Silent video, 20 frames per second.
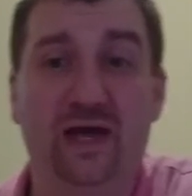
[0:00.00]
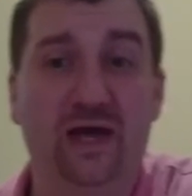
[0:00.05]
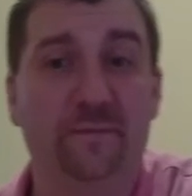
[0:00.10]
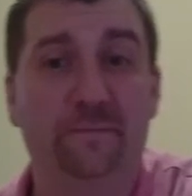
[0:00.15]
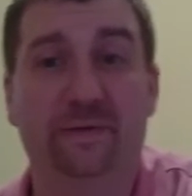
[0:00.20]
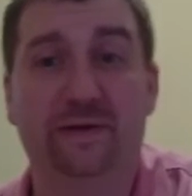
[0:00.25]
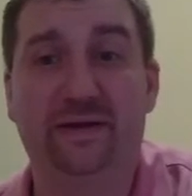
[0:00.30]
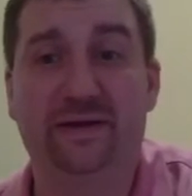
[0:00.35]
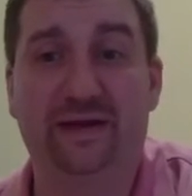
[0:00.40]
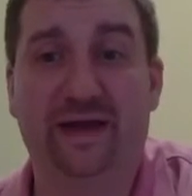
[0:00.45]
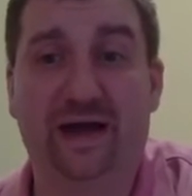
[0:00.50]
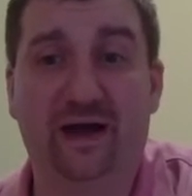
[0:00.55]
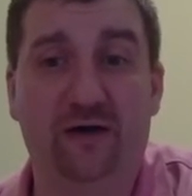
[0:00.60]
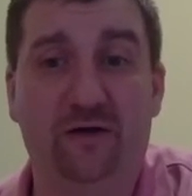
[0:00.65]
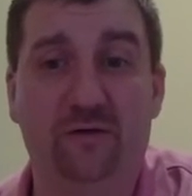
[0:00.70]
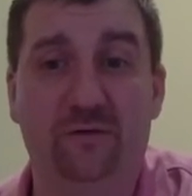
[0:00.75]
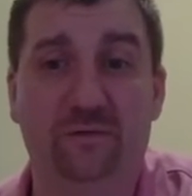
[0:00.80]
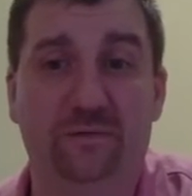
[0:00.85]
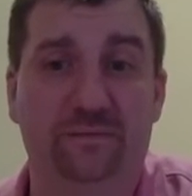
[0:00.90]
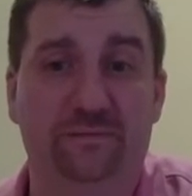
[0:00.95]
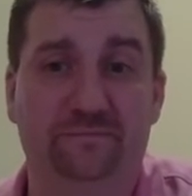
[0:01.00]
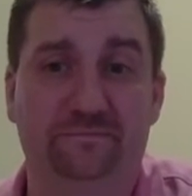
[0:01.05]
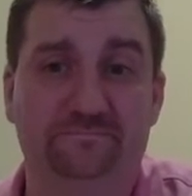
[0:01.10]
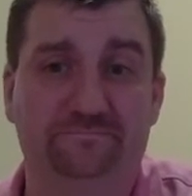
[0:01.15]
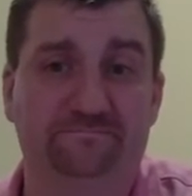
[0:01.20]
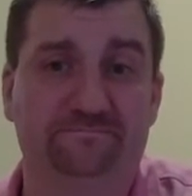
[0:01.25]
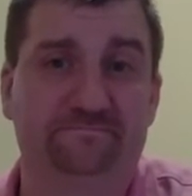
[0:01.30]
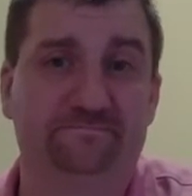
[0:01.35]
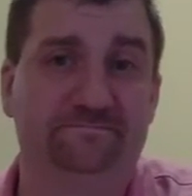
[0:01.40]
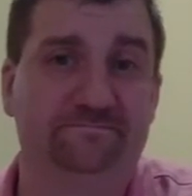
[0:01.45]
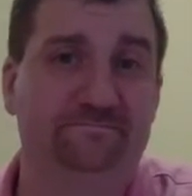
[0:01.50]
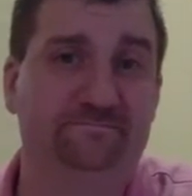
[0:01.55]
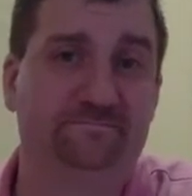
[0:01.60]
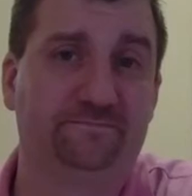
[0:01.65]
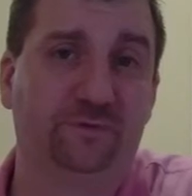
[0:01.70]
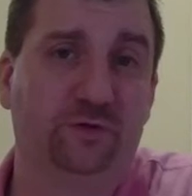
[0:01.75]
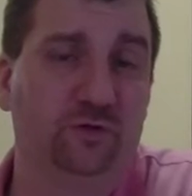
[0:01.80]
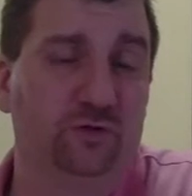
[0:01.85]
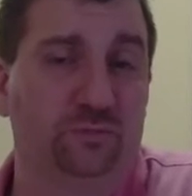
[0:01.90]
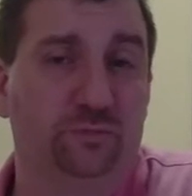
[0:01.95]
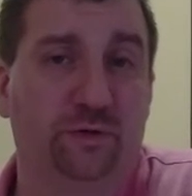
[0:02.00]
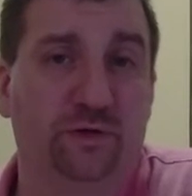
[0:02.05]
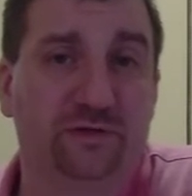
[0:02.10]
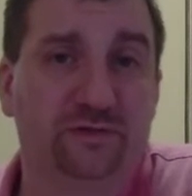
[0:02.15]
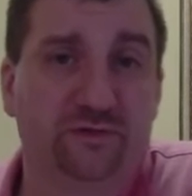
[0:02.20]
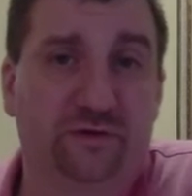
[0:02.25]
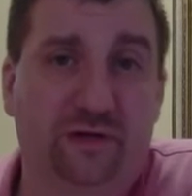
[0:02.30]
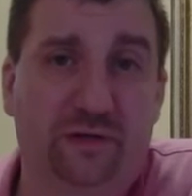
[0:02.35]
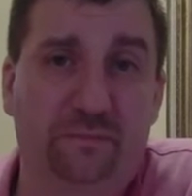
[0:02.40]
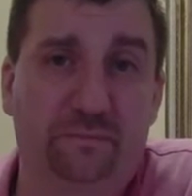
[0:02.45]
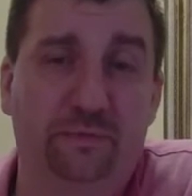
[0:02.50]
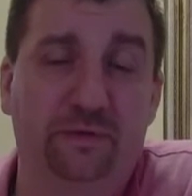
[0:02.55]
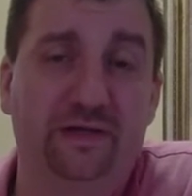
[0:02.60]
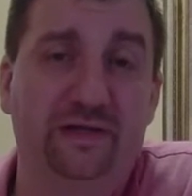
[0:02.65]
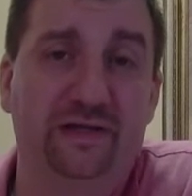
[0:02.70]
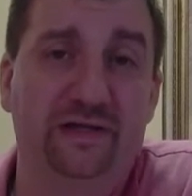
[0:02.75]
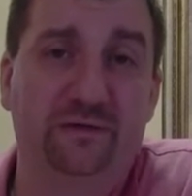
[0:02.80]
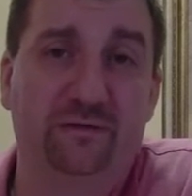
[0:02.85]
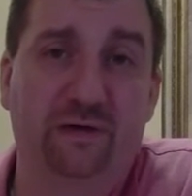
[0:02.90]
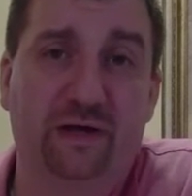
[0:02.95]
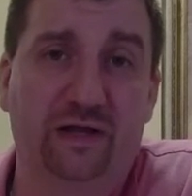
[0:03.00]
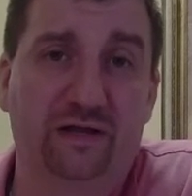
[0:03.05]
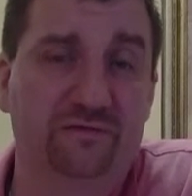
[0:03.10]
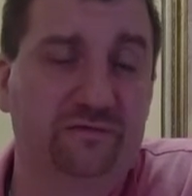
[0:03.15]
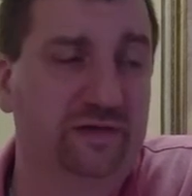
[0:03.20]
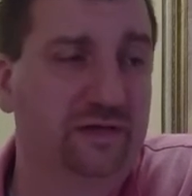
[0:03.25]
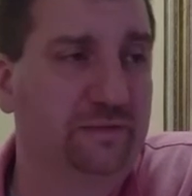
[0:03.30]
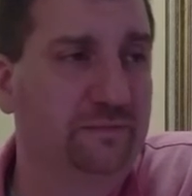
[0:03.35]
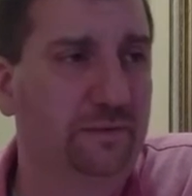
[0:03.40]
But now those books are completely irrelevant.